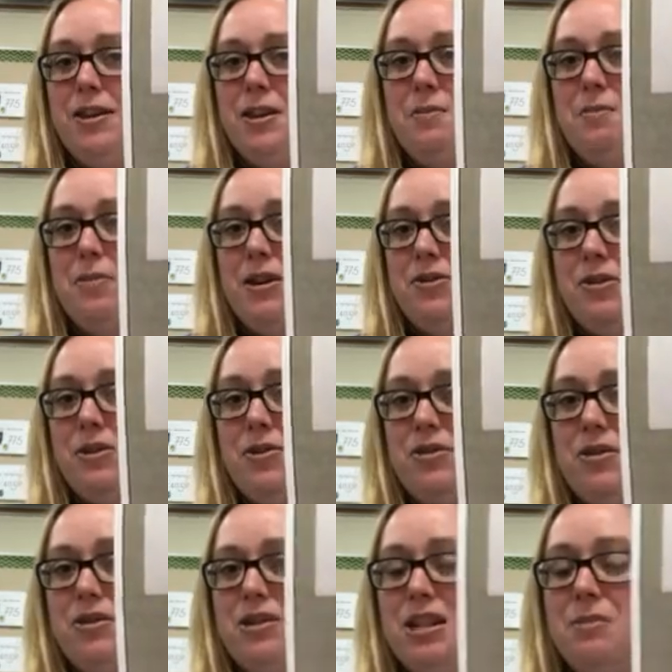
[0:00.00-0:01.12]
and then
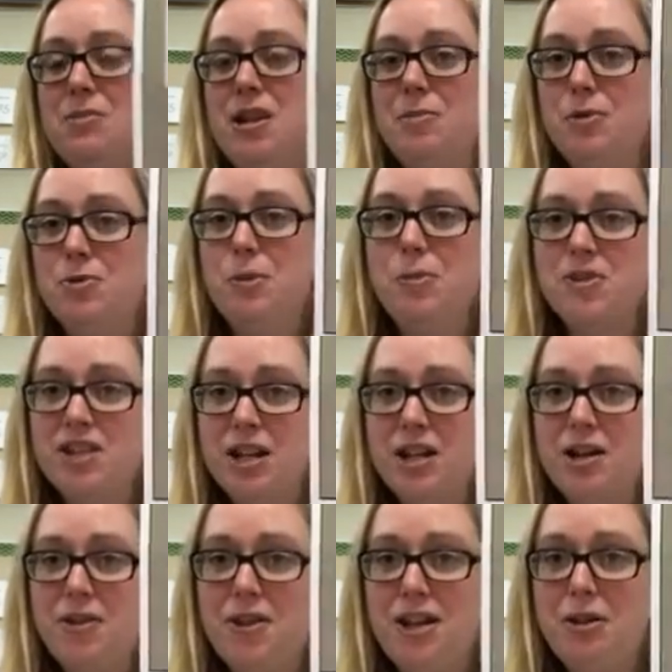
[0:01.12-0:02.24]
buzzards, their team name is
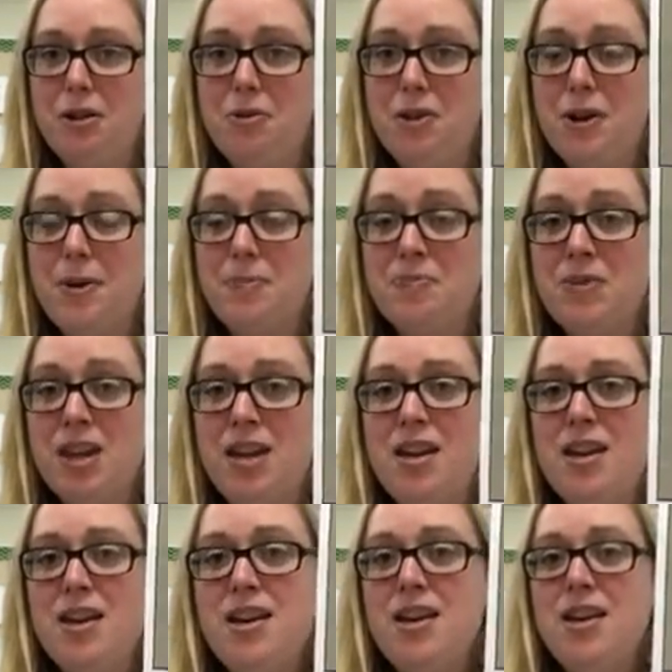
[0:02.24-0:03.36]
represented on that logo.
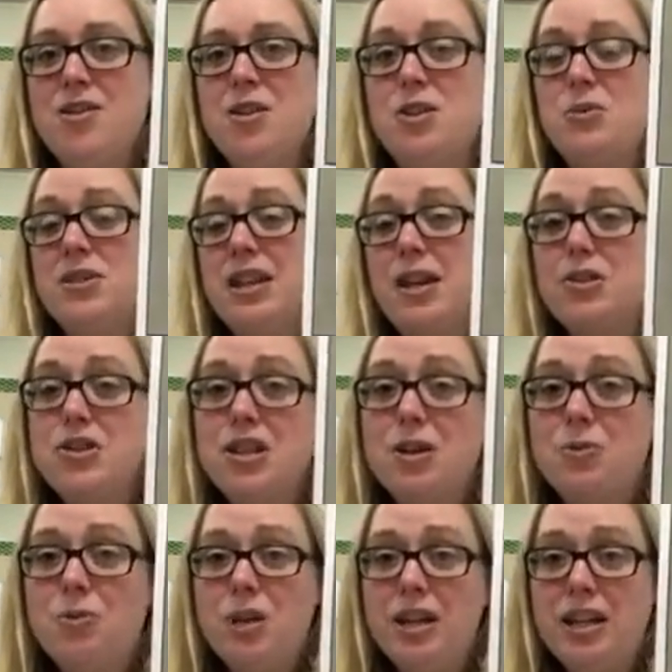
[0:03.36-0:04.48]
This was actually
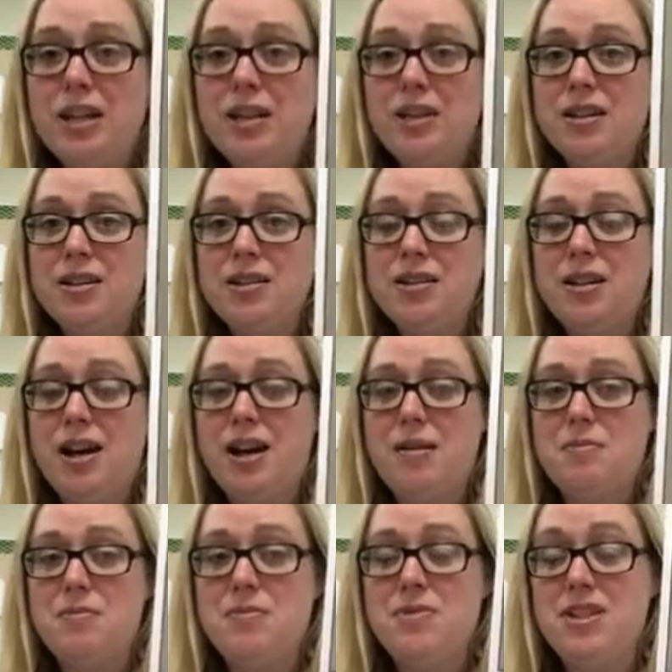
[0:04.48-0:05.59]
a winning
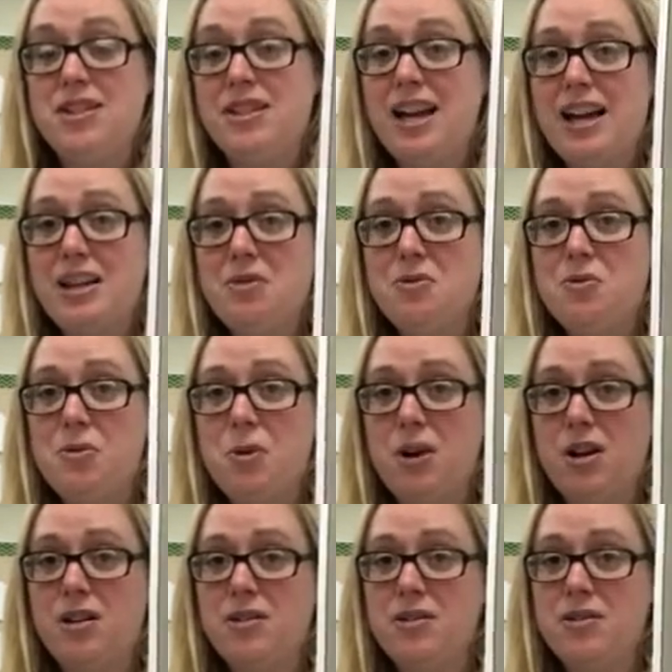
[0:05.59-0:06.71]
design
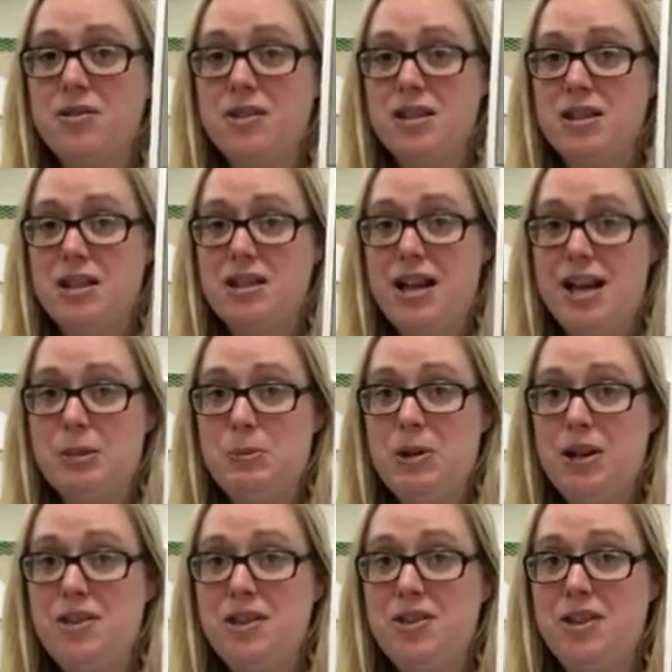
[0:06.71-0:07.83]
for the class
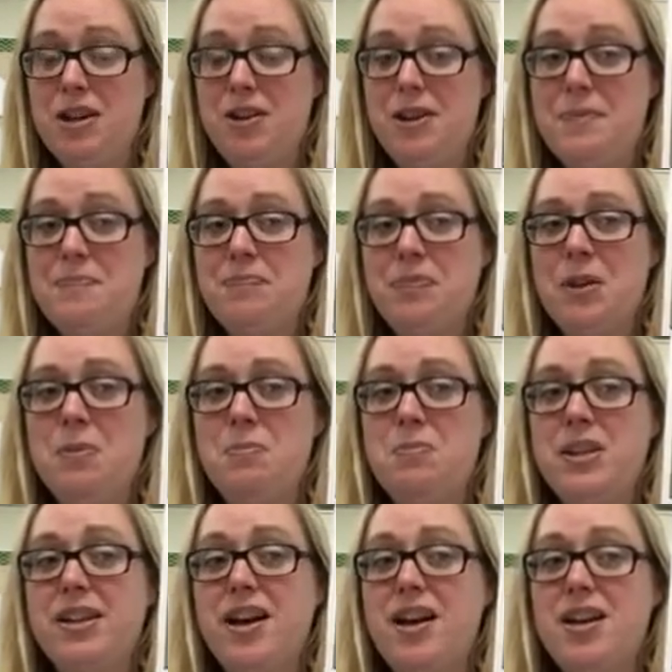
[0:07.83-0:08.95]
period that they're in,
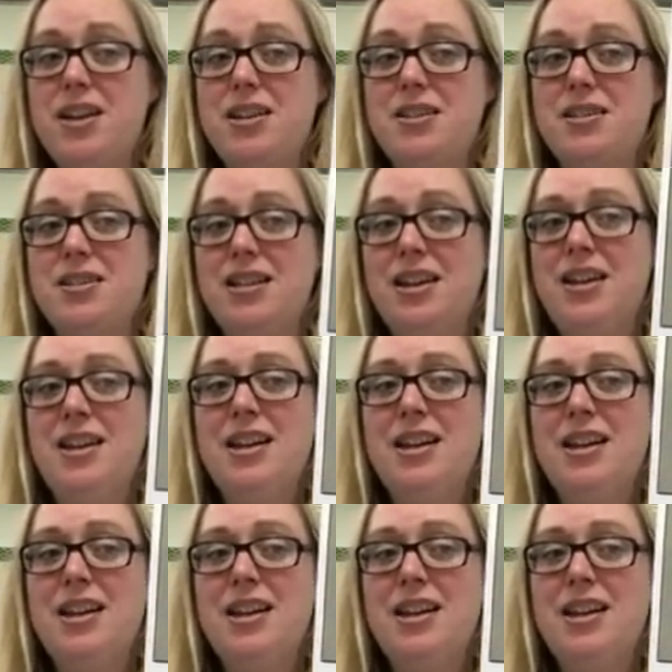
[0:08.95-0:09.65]
because